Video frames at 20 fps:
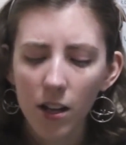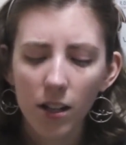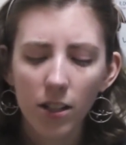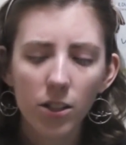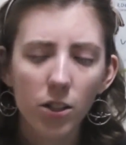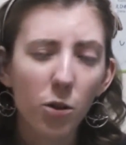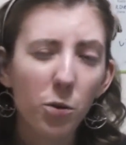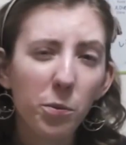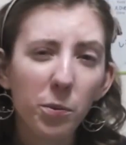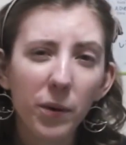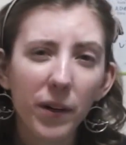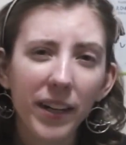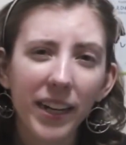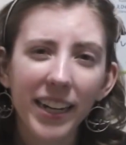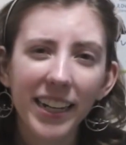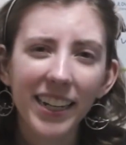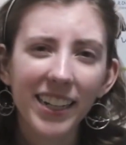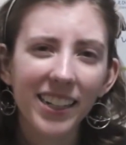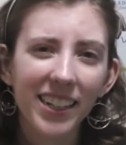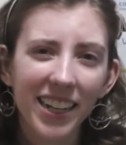Don't bring
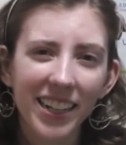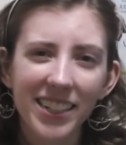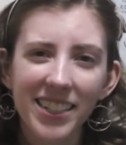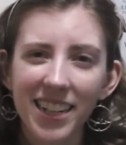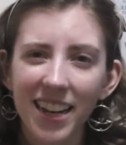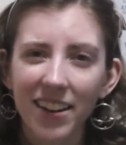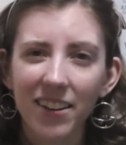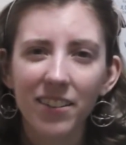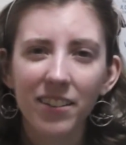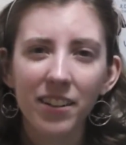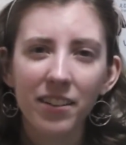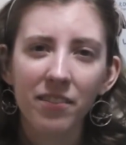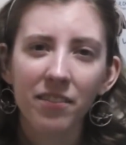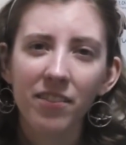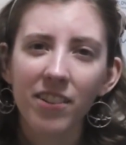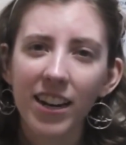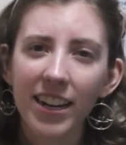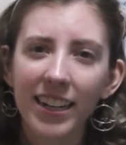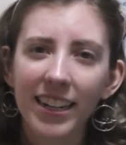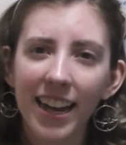any like decorative
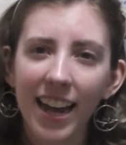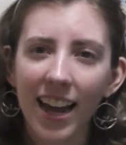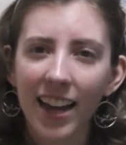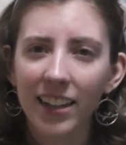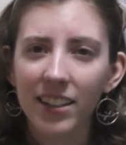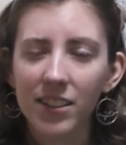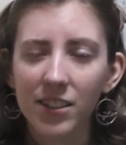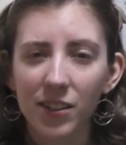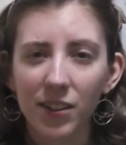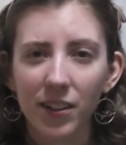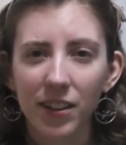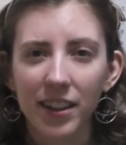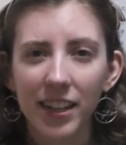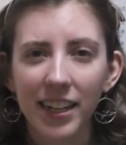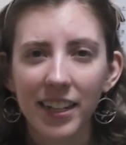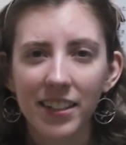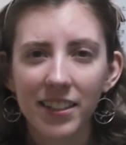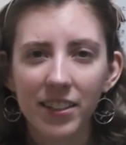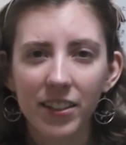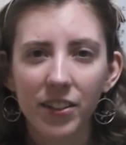knickknacks or
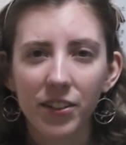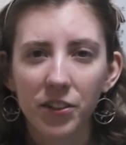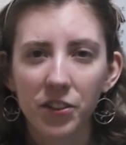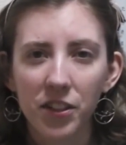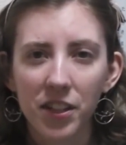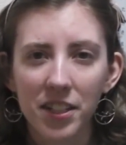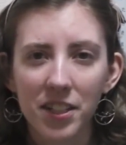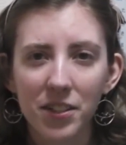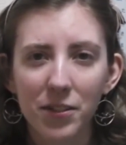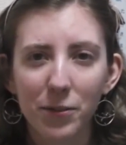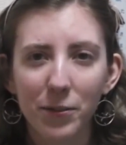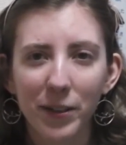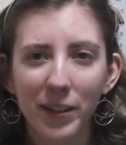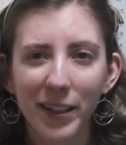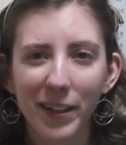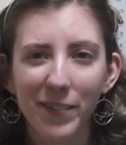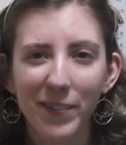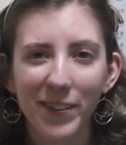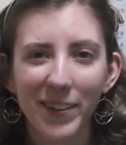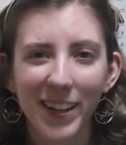things that are just
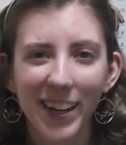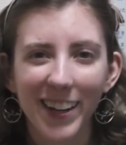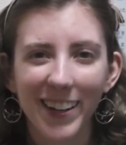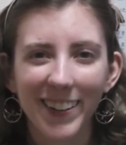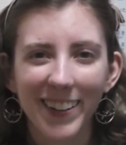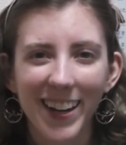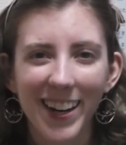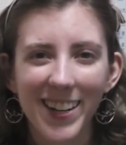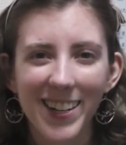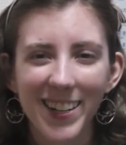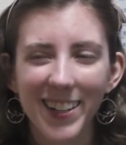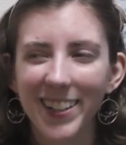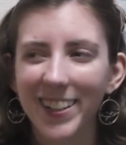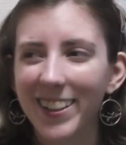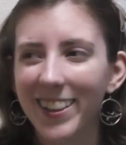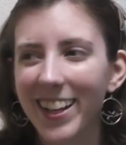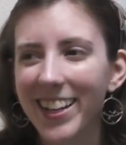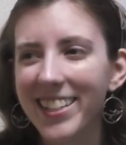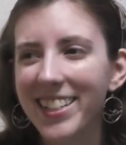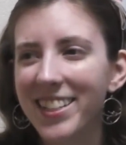really for decoration,
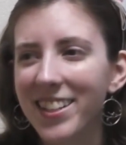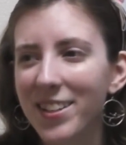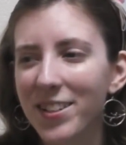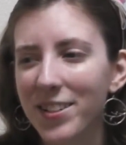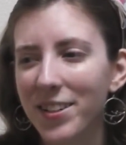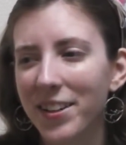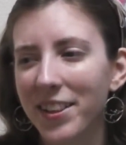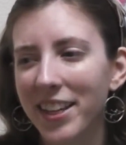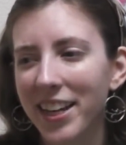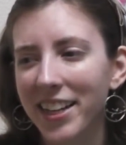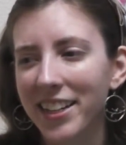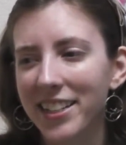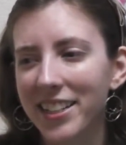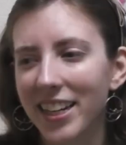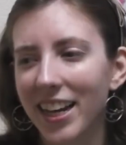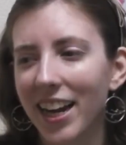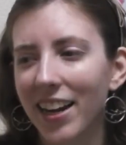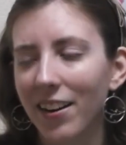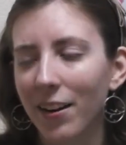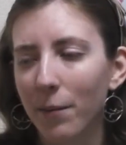unless those are things
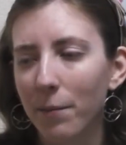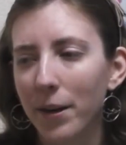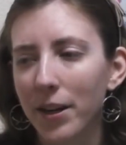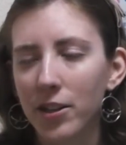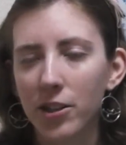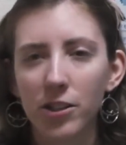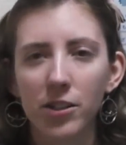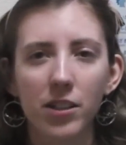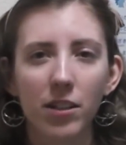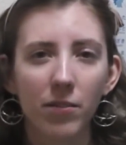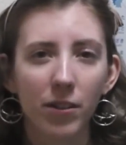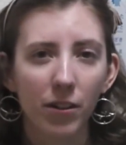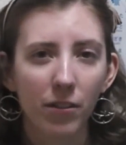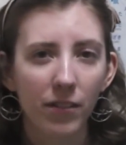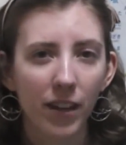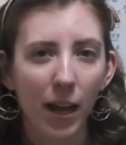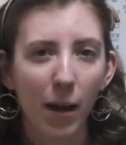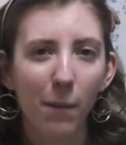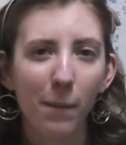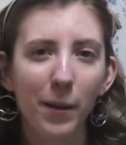that are pictures of your
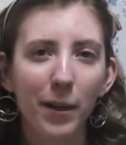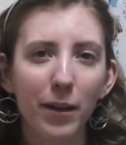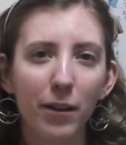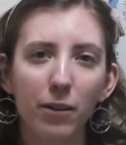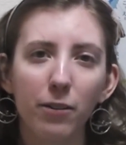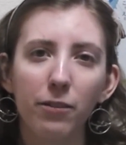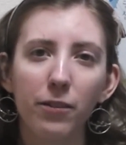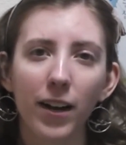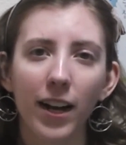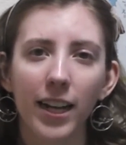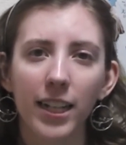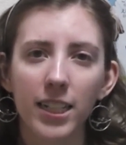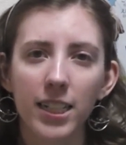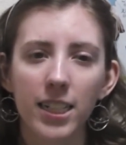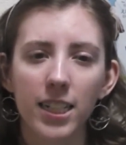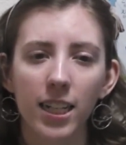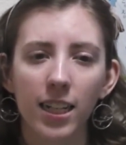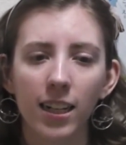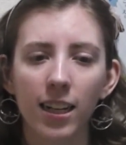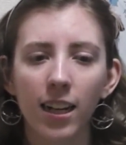family and your
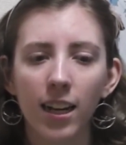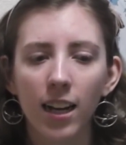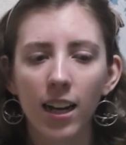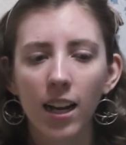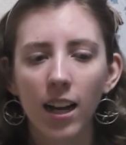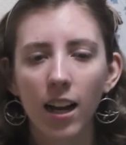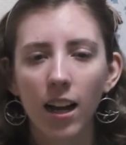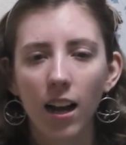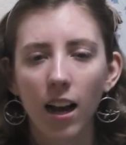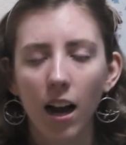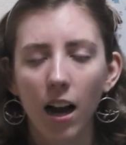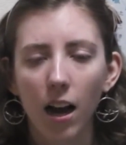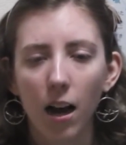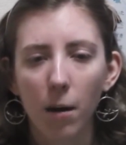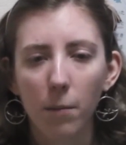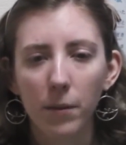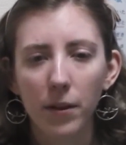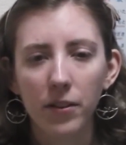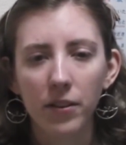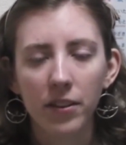friends and
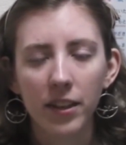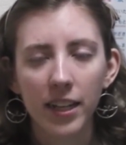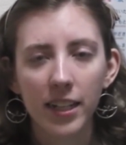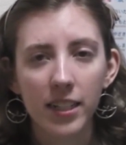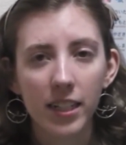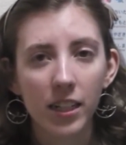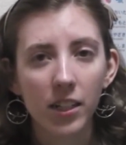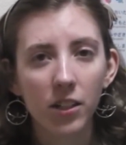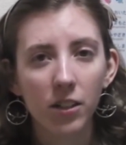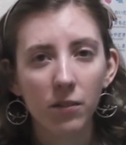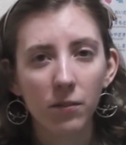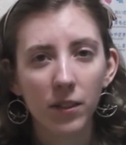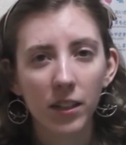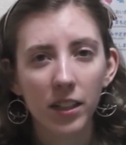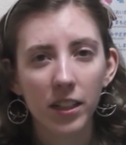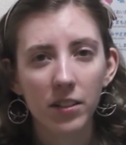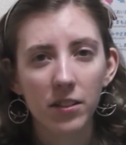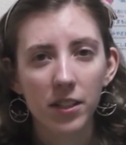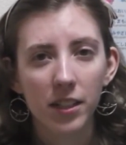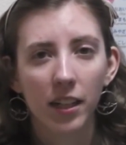other things that you can
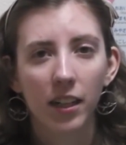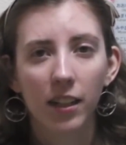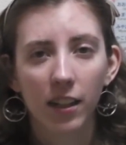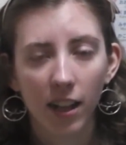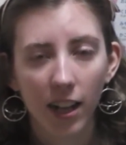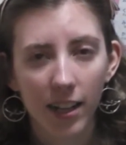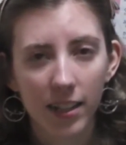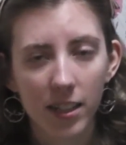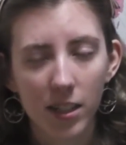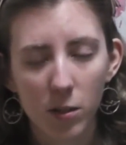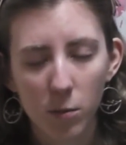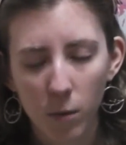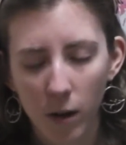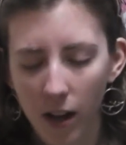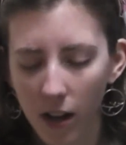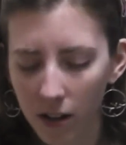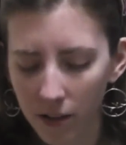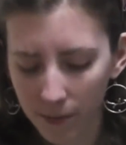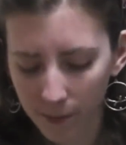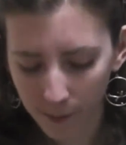really use in class as
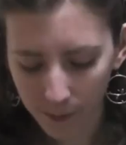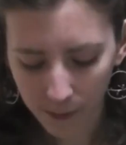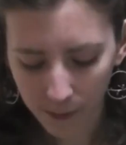well.